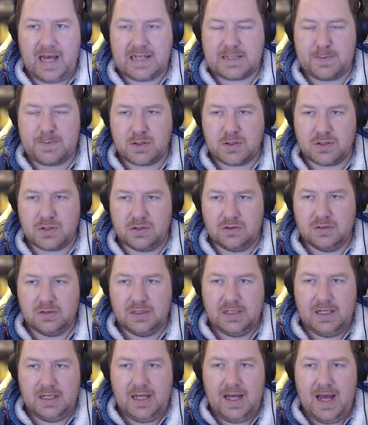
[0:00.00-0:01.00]
that special
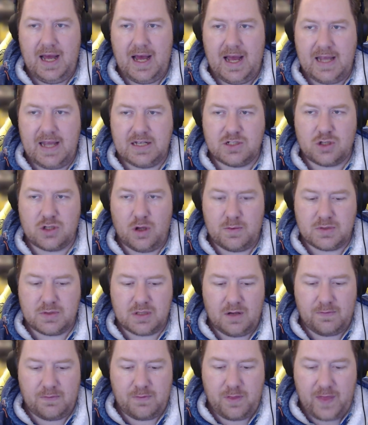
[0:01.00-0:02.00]
in
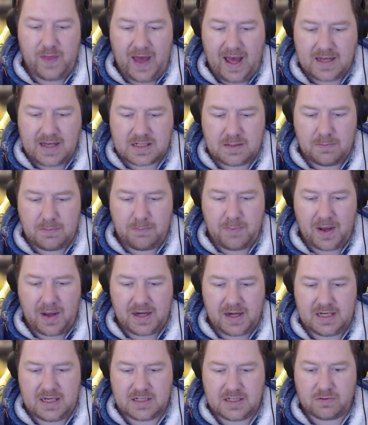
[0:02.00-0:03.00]
terms of that,
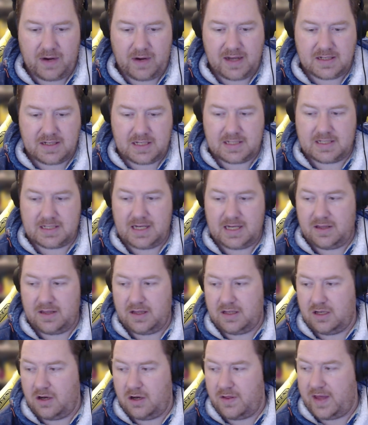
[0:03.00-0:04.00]
but it is great to see
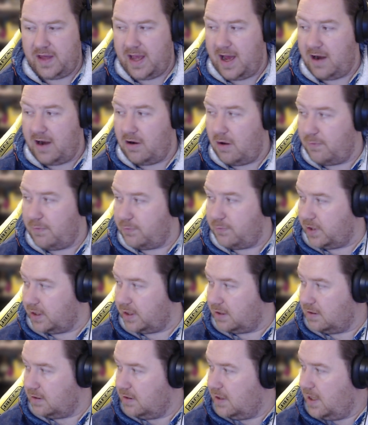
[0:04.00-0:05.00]
that, they are
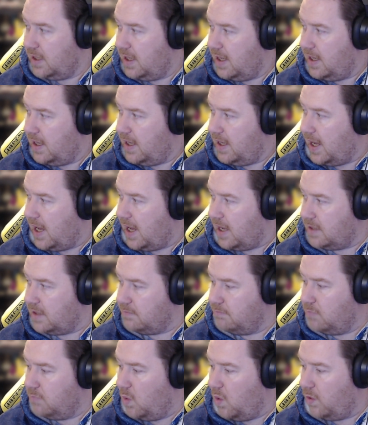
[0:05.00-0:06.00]
offering
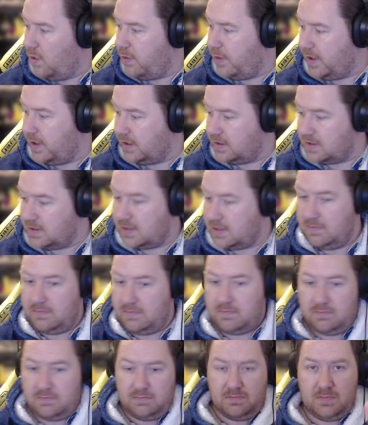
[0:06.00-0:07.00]
more things
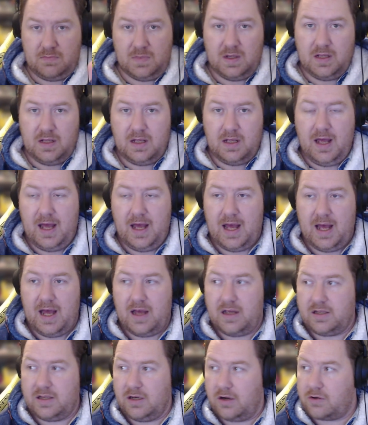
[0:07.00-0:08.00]

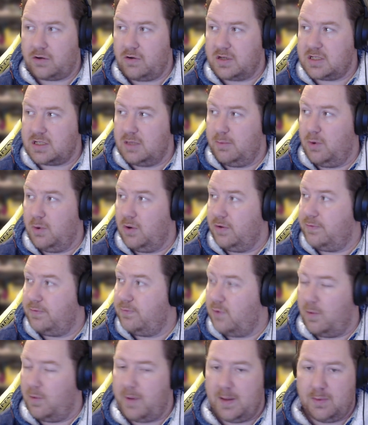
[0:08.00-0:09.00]
across the board
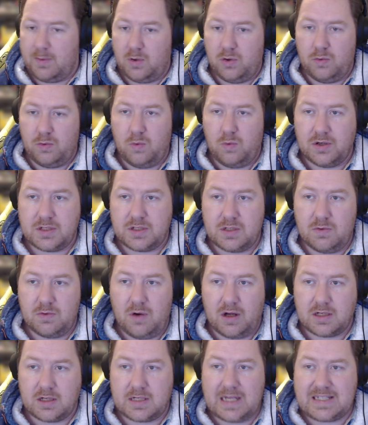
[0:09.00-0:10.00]
for people who want to
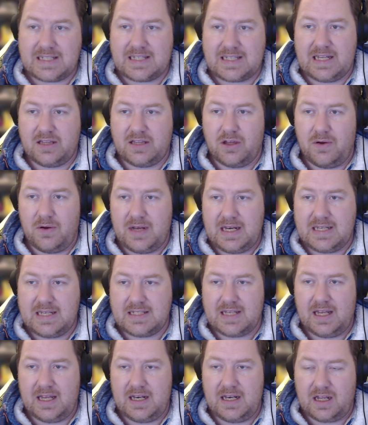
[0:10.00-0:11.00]
watch. As I said, though, it
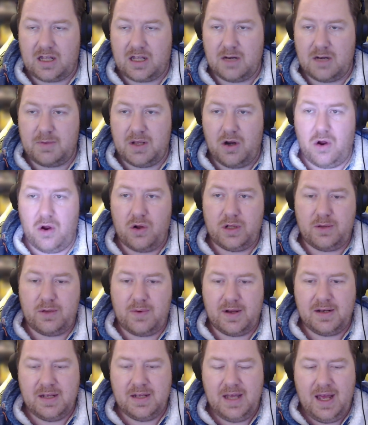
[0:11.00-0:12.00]
is going to be an early
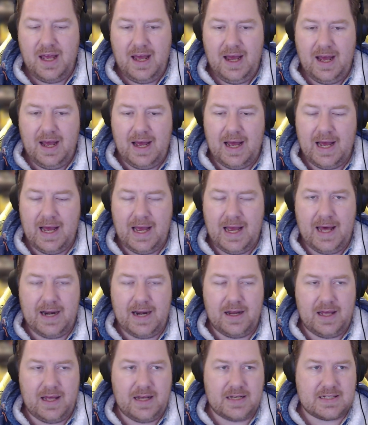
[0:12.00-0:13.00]
one
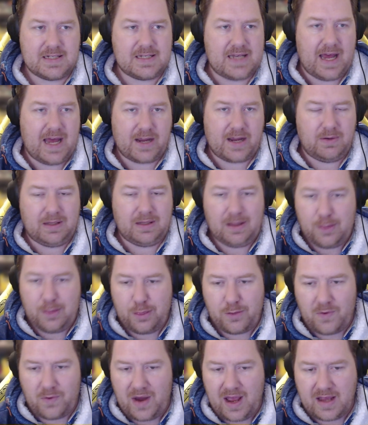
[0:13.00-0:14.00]
at a staggering
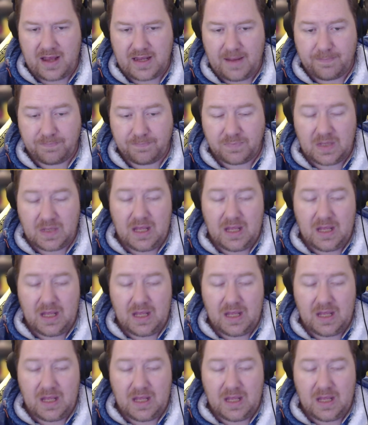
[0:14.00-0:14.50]
3 AM.